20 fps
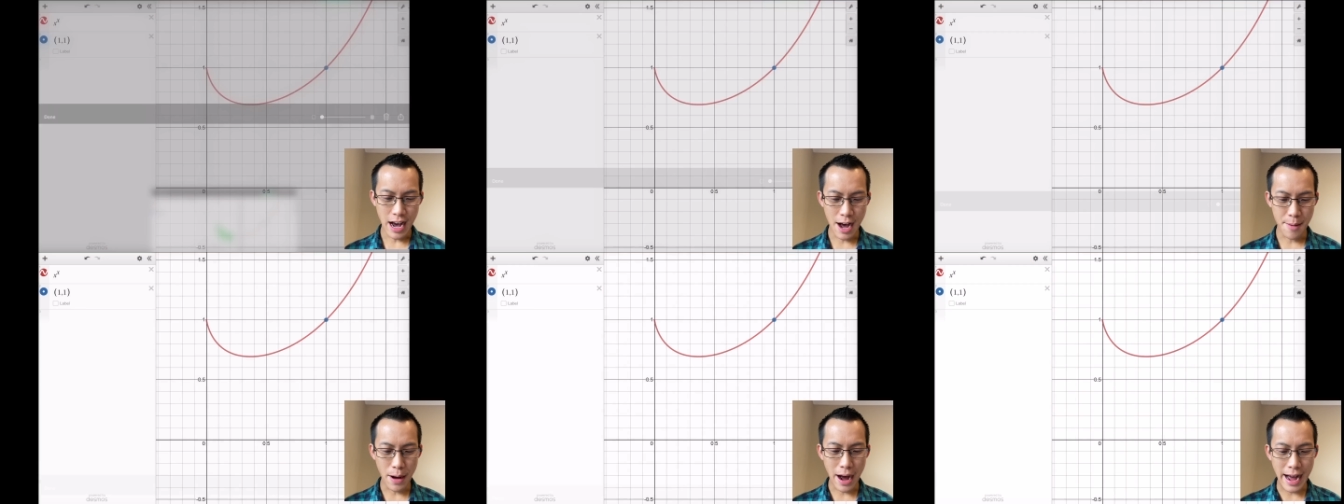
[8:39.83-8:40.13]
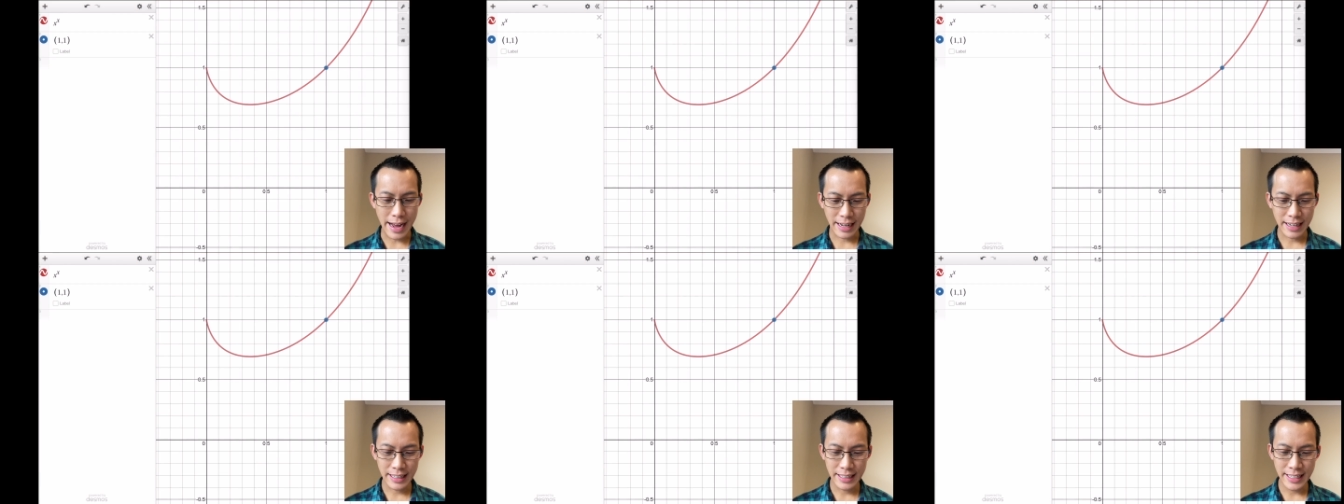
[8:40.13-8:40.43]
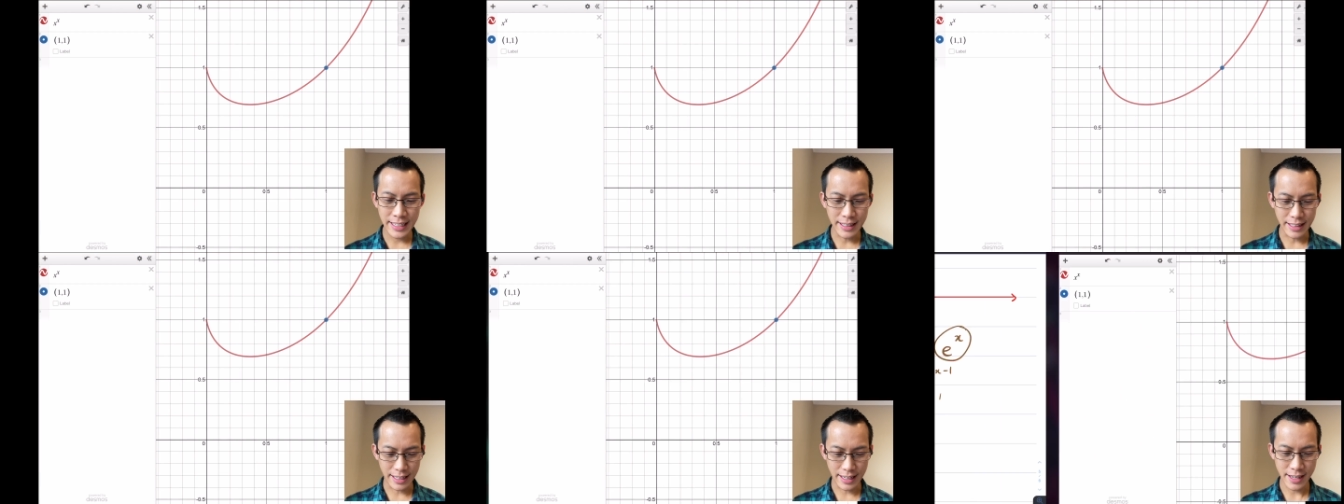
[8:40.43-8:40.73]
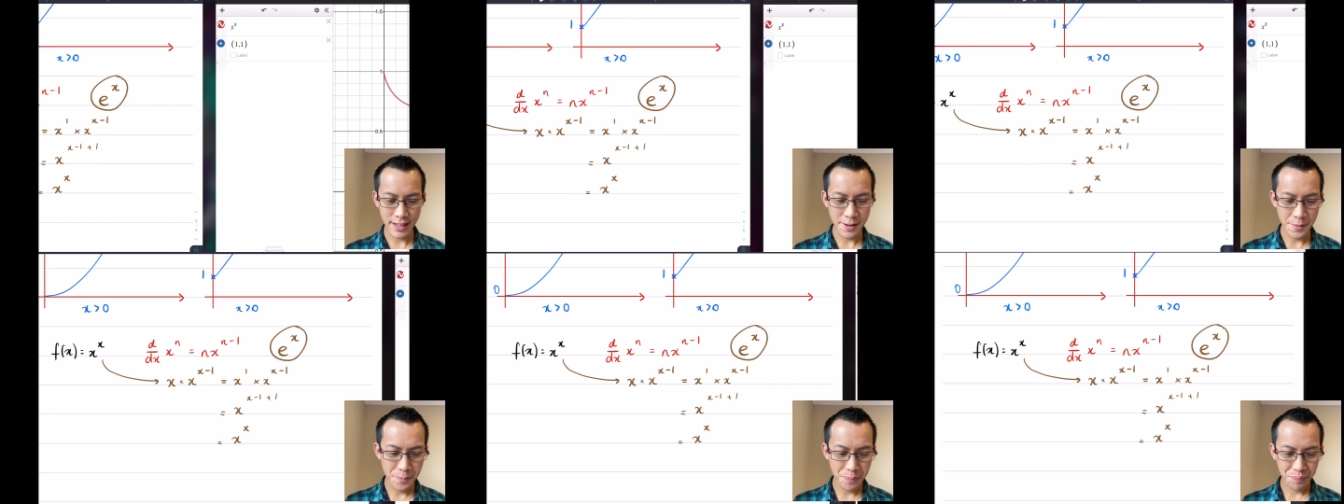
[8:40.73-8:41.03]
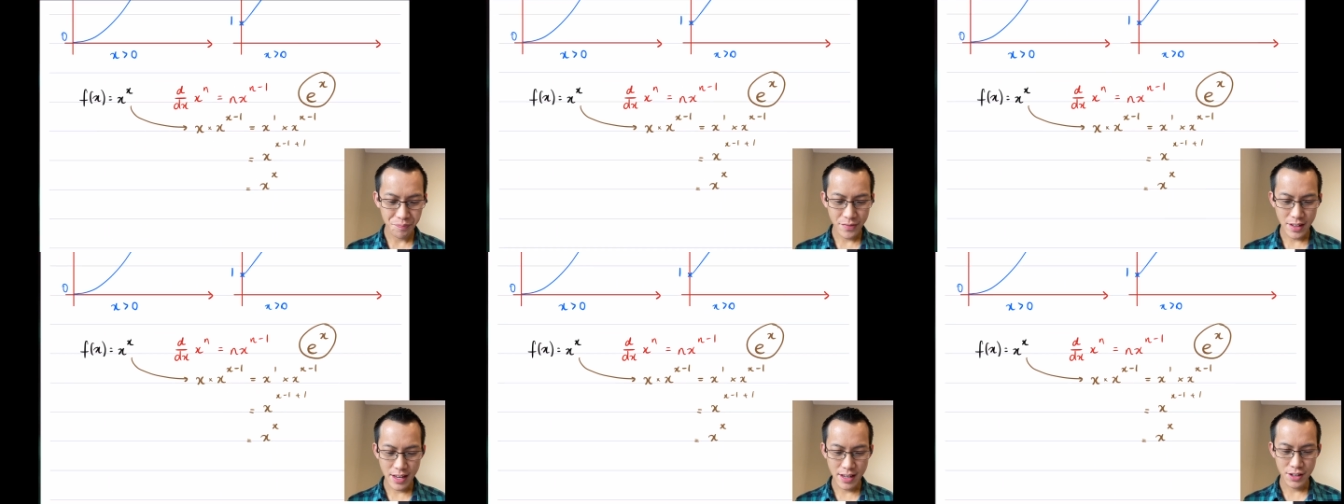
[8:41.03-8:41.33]
Um, I clearly,
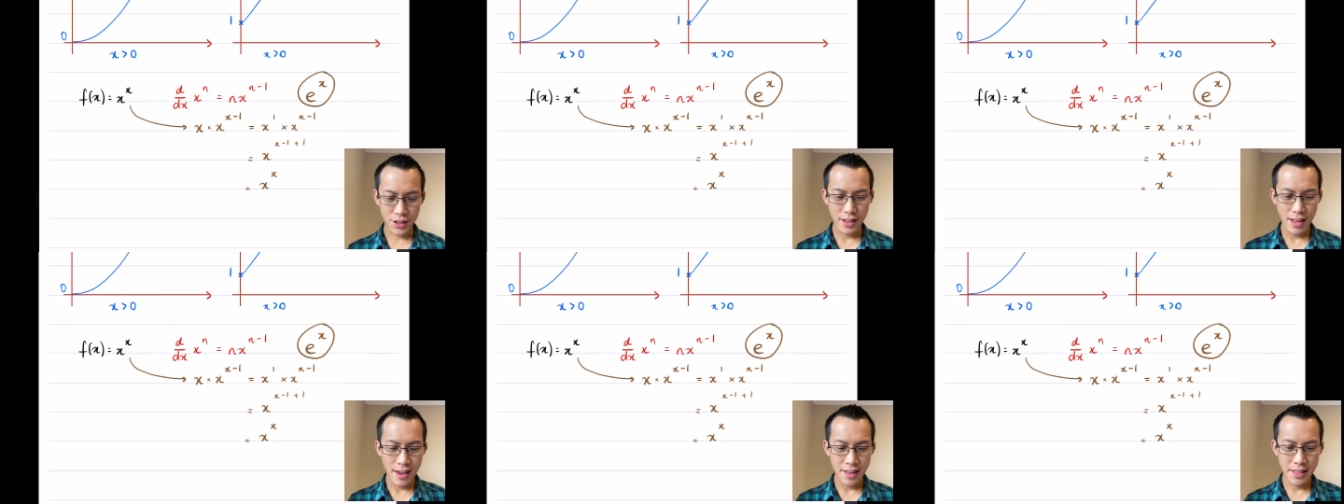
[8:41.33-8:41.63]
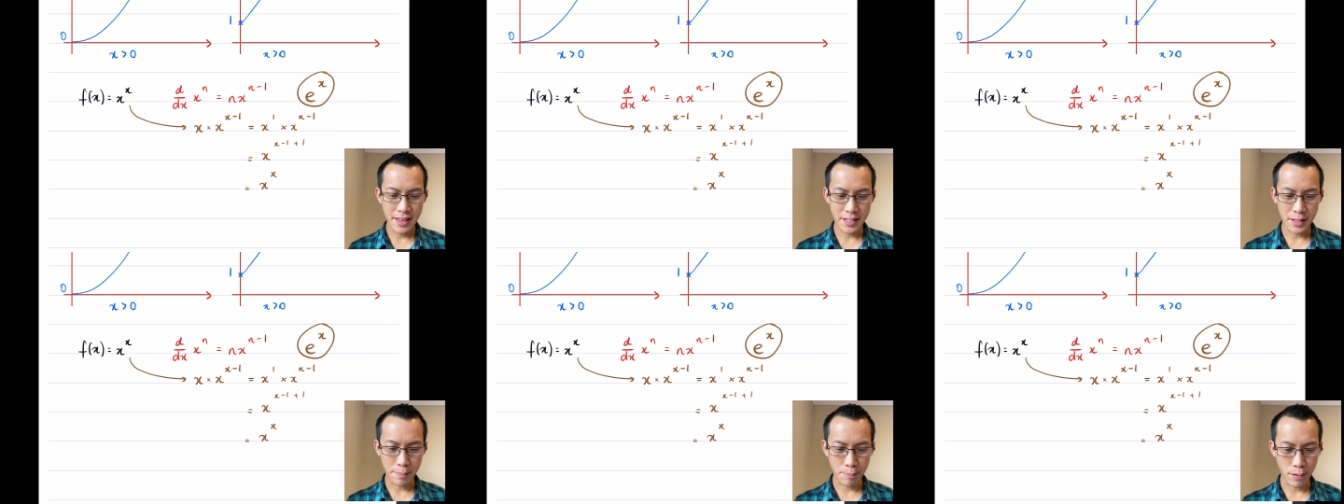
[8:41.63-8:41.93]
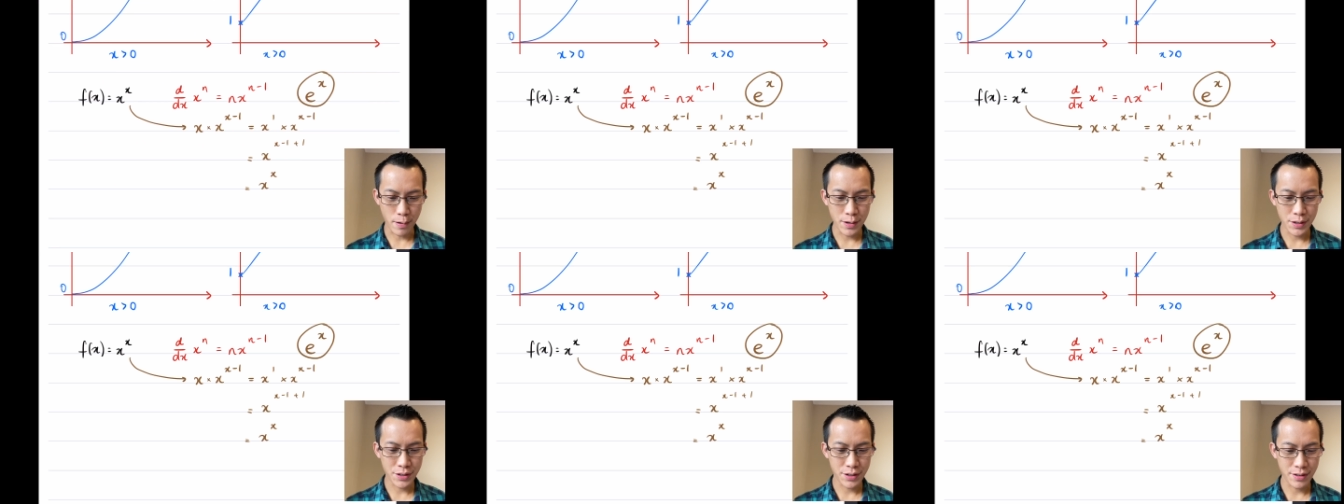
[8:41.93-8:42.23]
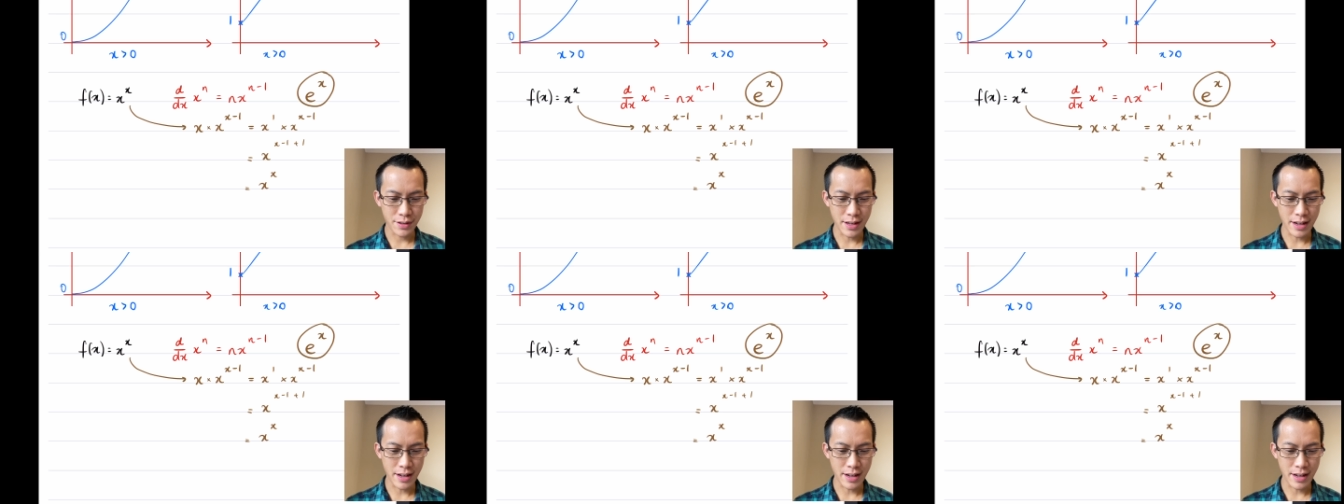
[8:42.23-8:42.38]
this approach